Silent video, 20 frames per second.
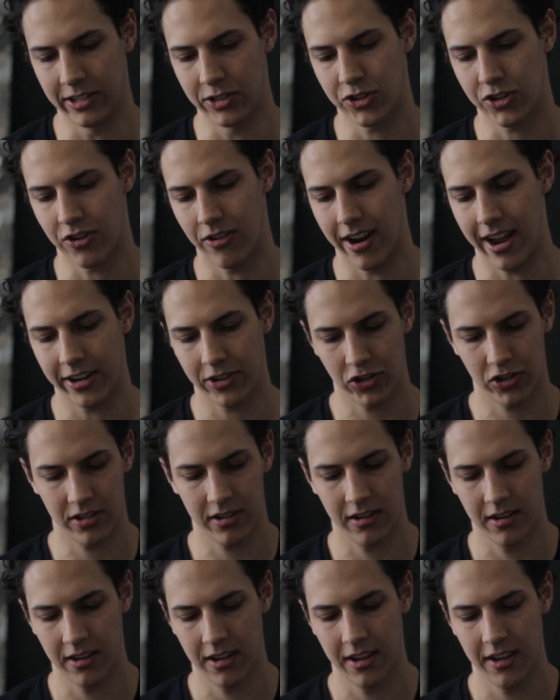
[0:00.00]
scratched,
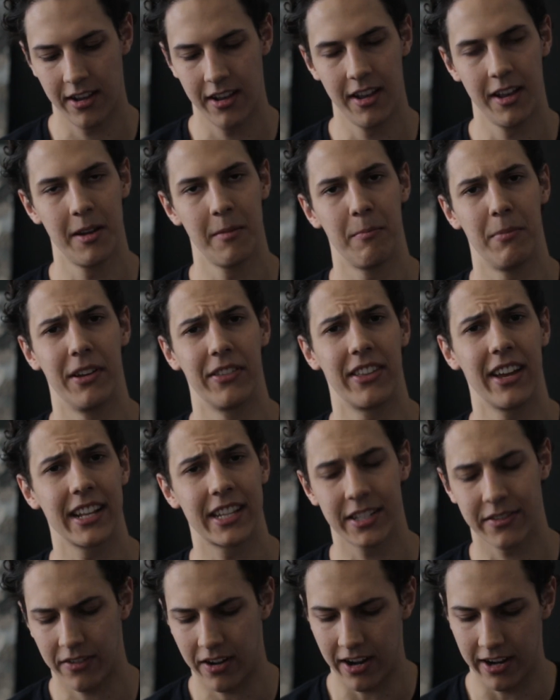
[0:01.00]
but
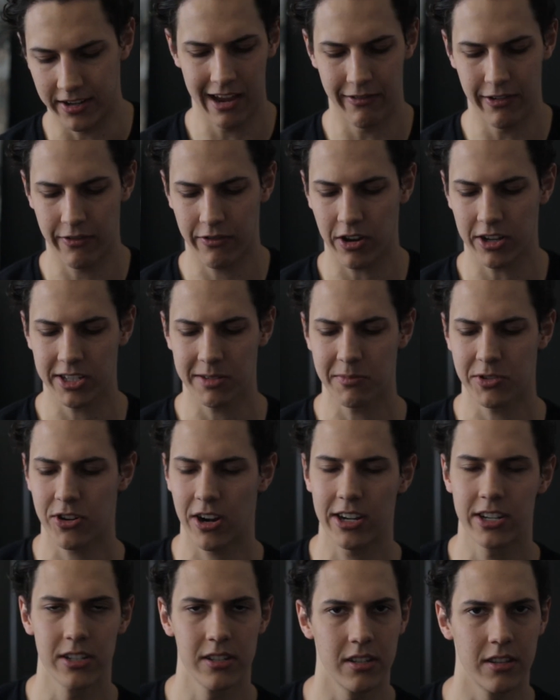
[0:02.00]
that's fine. If you've got some
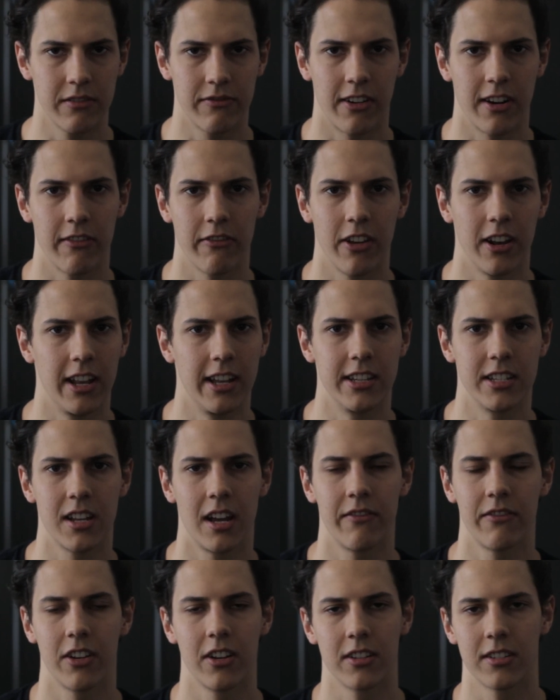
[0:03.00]
scratches on the front of your lens,
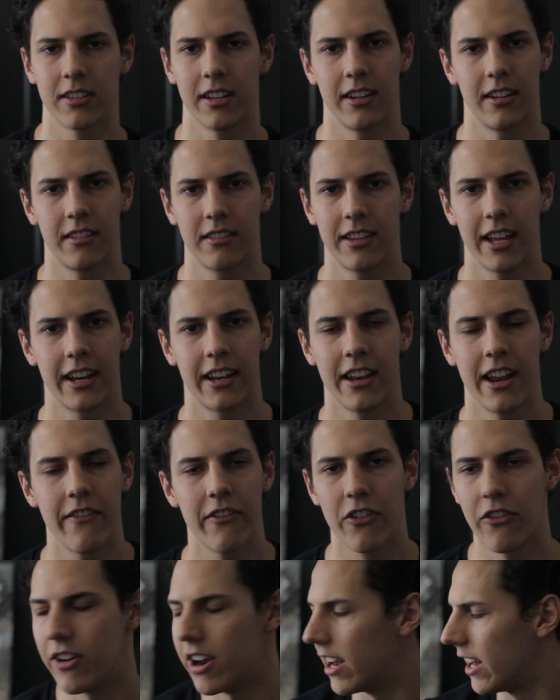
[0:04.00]
I've noticed that that
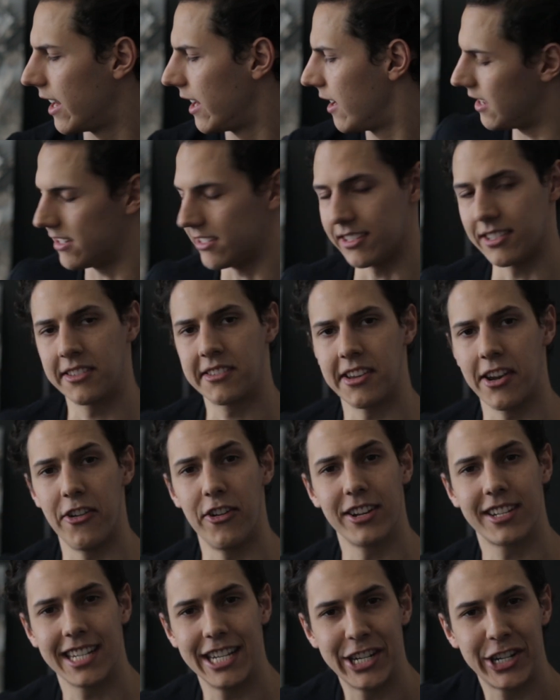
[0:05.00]
never really is a
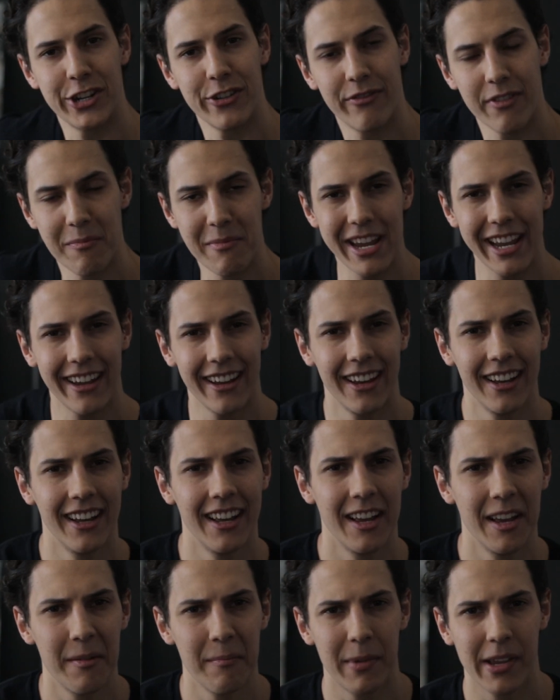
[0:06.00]
serious issue for me,
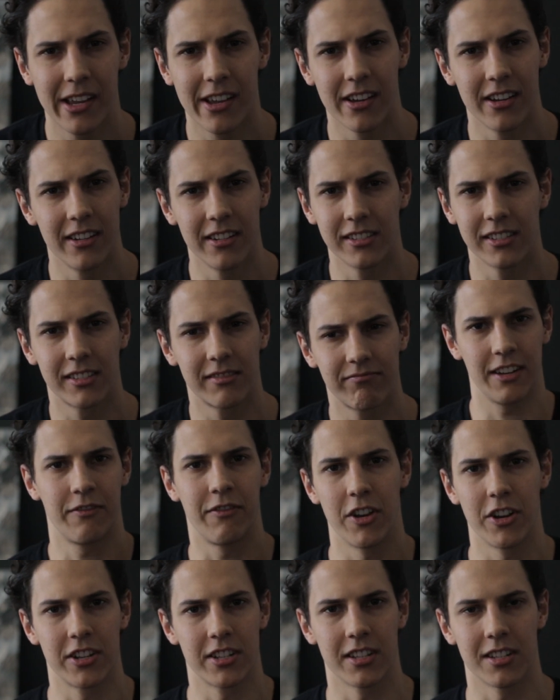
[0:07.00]
because it
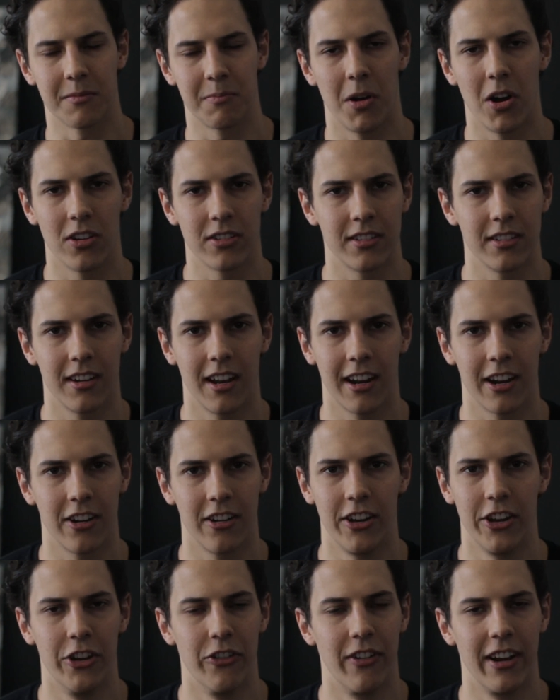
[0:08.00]
focuses past it, I don't know,
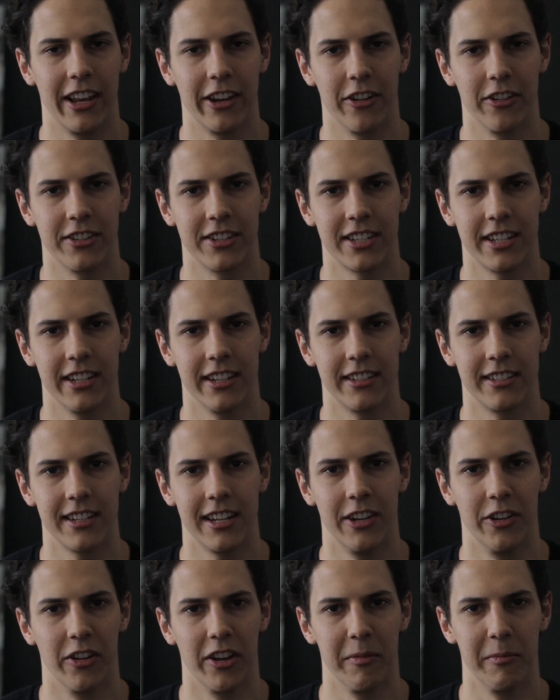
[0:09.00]
and you really don't see it
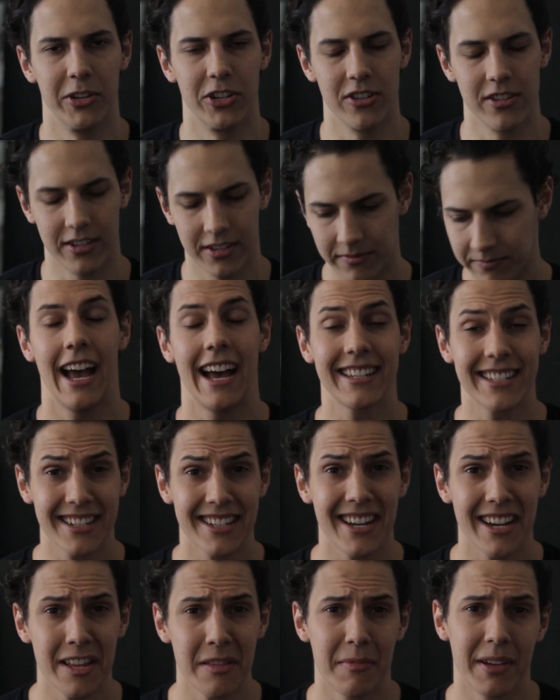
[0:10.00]
in your images. As I
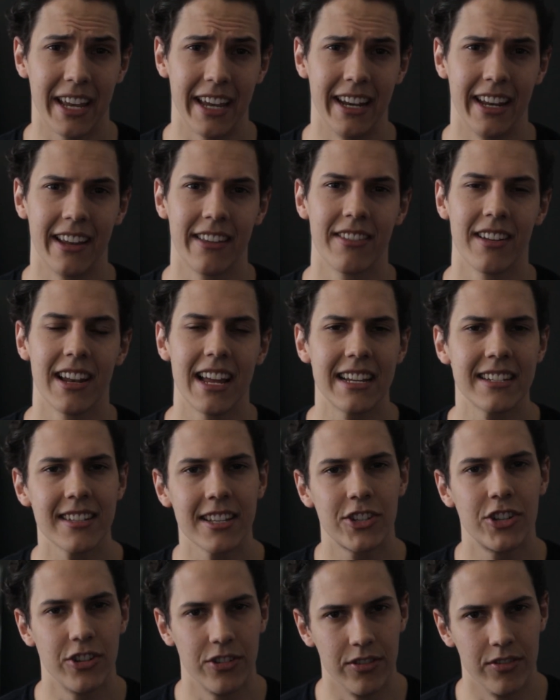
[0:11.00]
said in the beginning, the lens
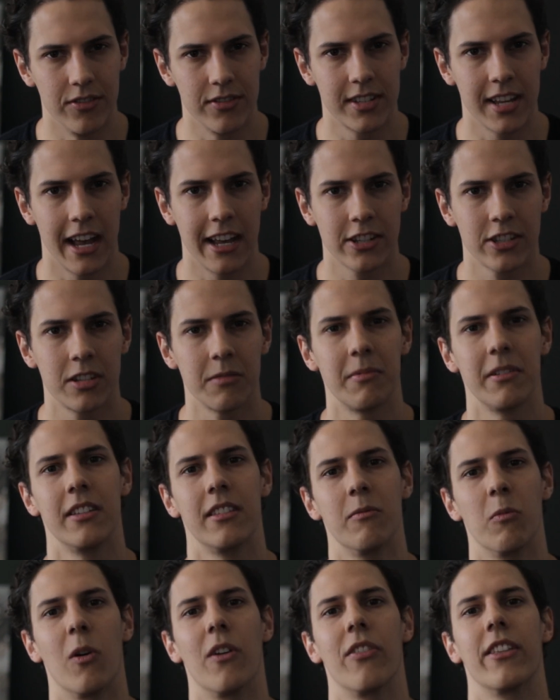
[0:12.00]
that you use has to be
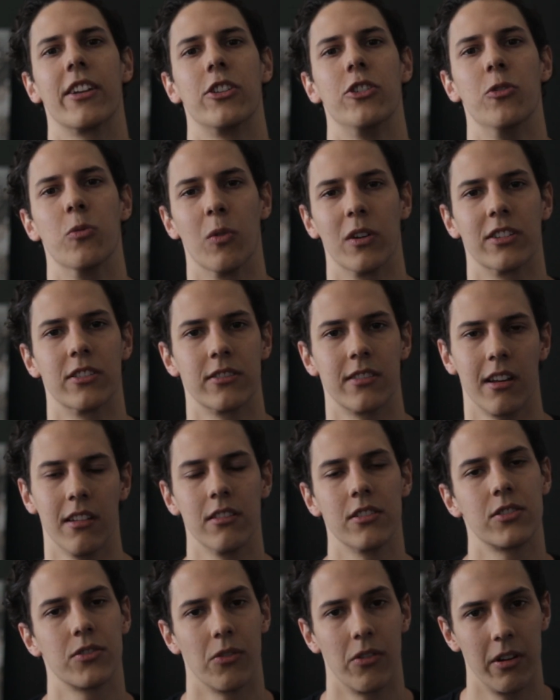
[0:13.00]
the one that you want to tell the
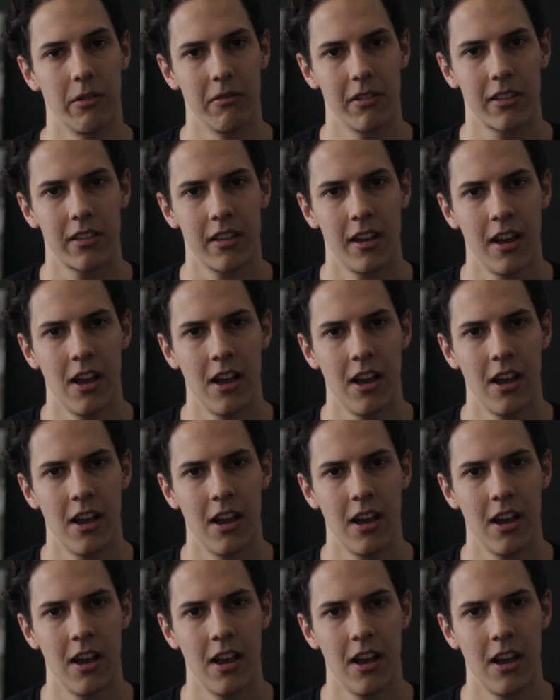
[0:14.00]
story with,